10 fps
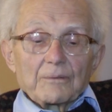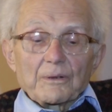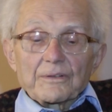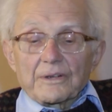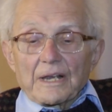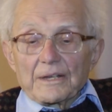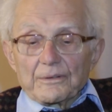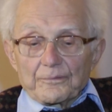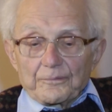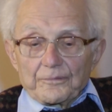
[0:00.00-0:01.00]
It was a
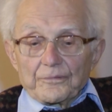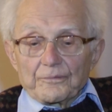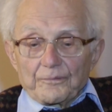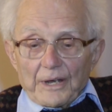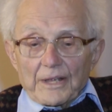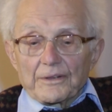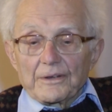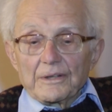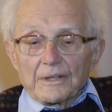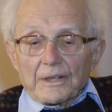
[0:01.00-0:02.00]
kind of
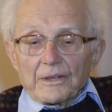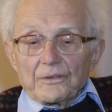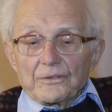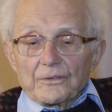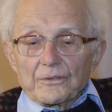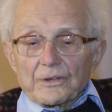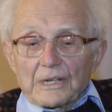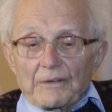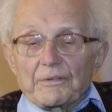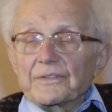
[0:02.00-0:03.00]

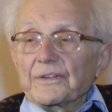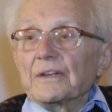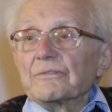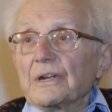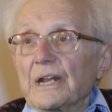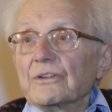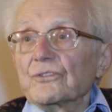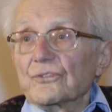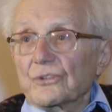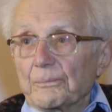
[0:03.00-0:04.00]
father-clever-son
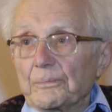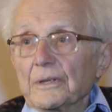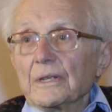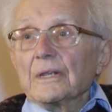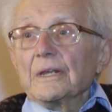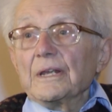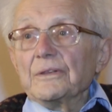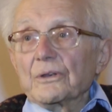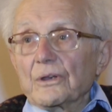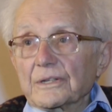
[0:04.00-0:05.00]
relationship
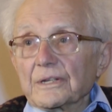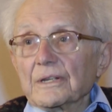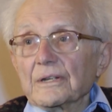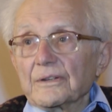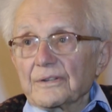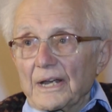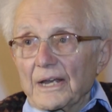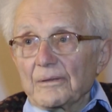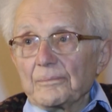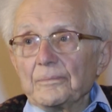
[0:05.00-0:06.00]
in the Göttingen
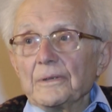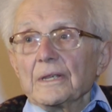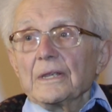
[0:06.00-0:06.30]
time.